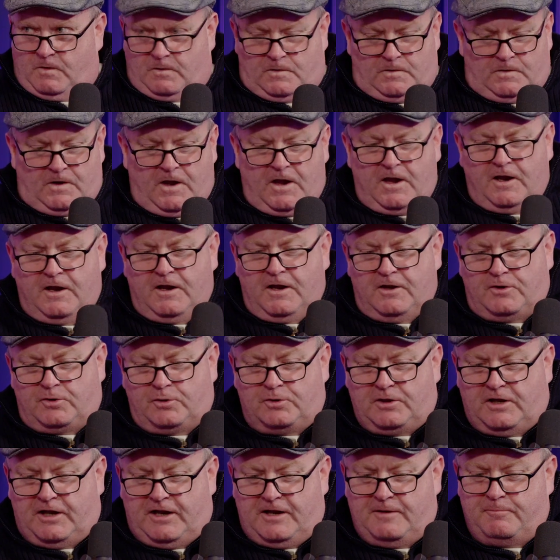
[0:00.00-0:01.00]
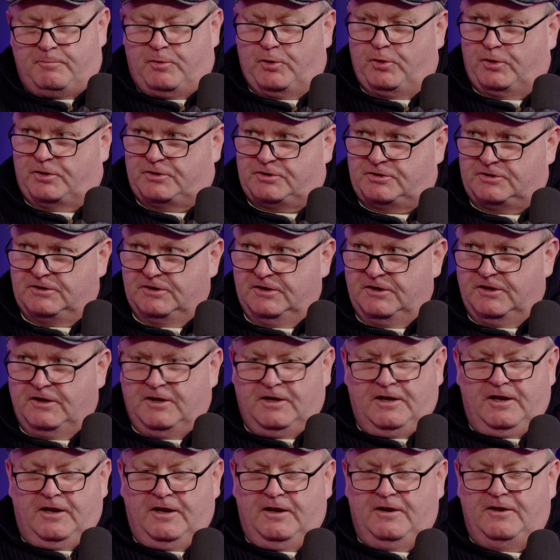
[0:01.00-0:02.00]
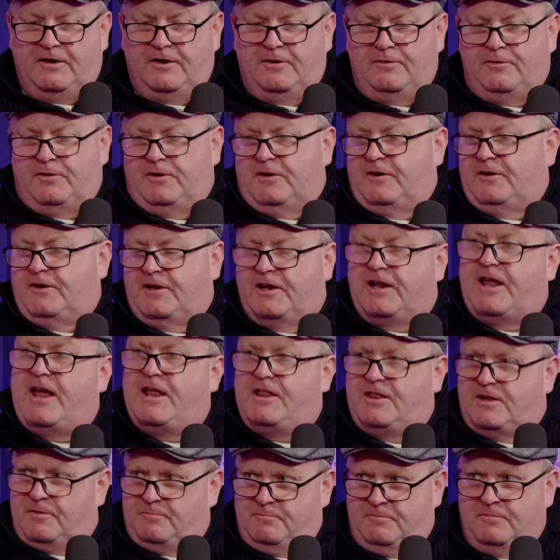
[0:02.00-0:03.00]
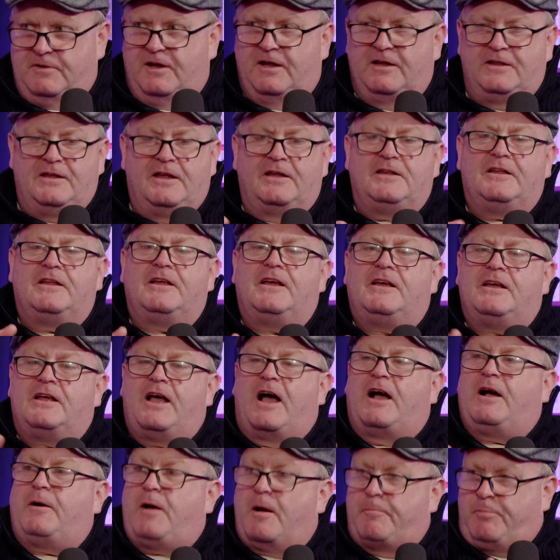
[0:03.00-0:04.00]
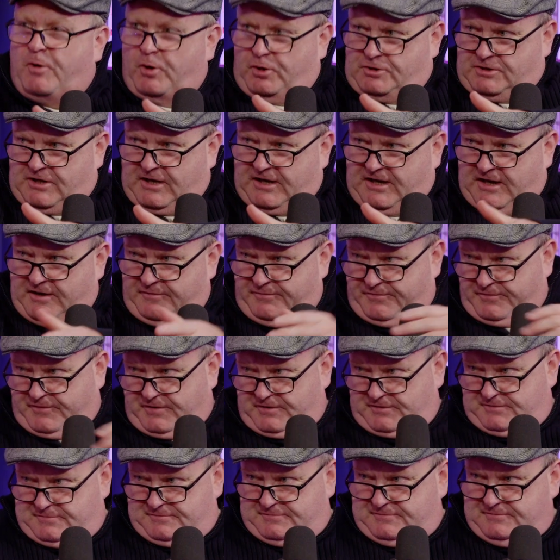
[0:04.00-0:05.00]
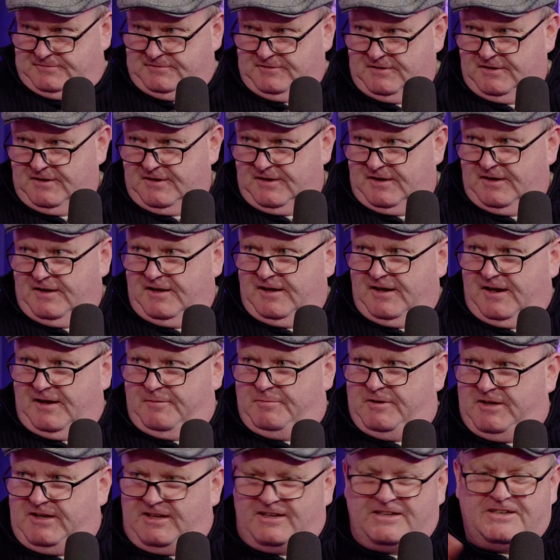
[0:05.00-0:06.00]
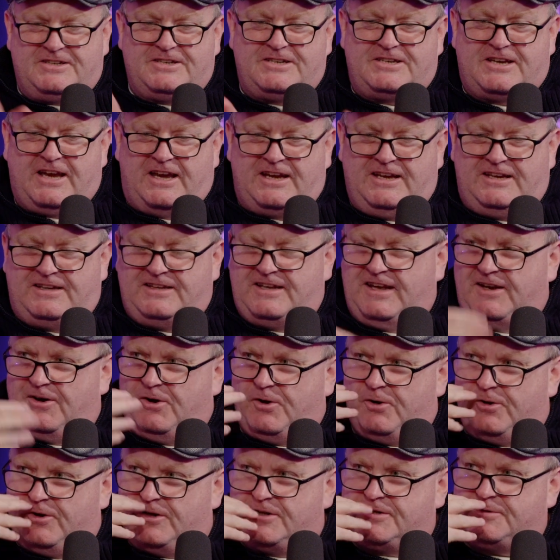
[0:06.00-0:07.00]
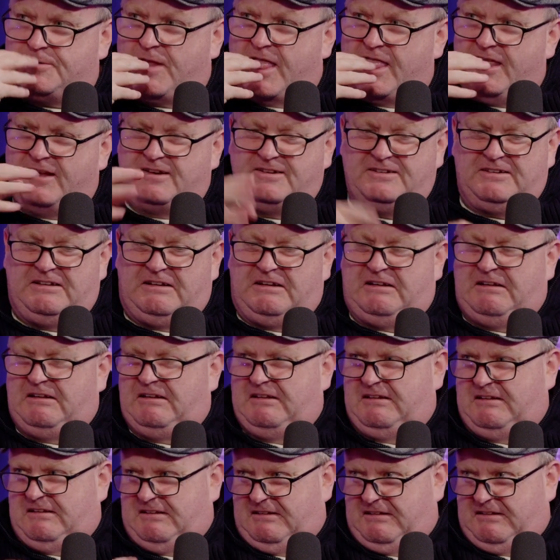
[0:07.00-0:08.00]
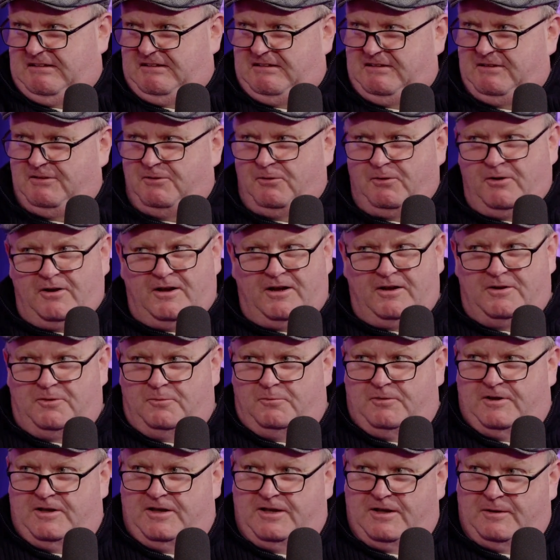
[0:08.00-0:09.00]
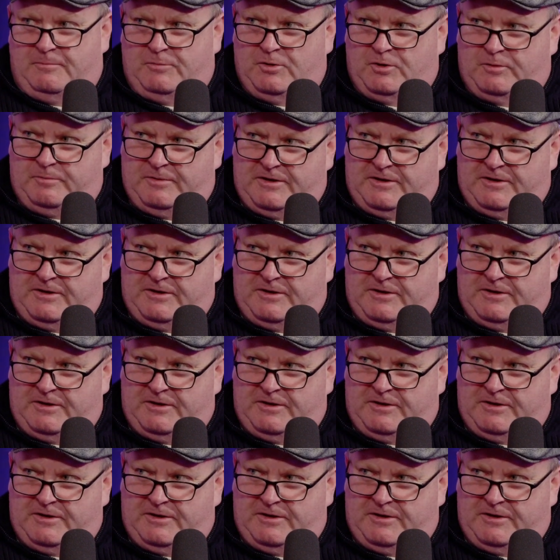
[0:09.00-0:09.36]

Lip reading: don't lend books. You lend them, and a book's a gift. I mean, he's shitey Hans being like, yeah, no, I don't want that book